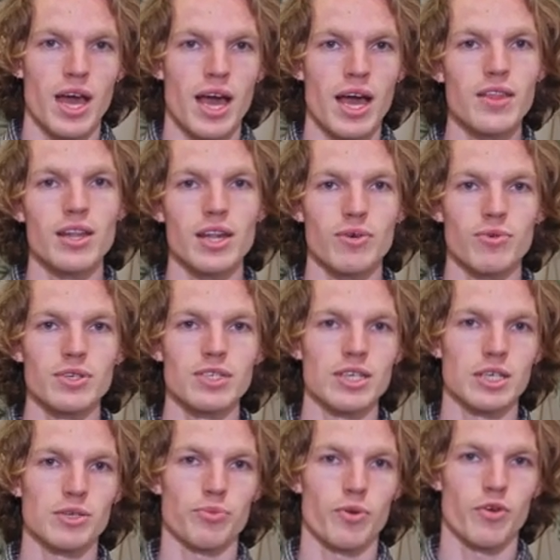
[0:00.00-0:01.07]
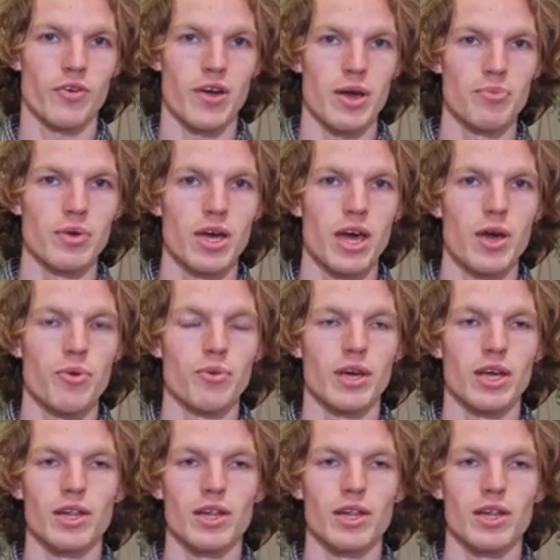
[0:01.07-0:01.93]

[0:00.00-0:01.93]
In the linguistics program, we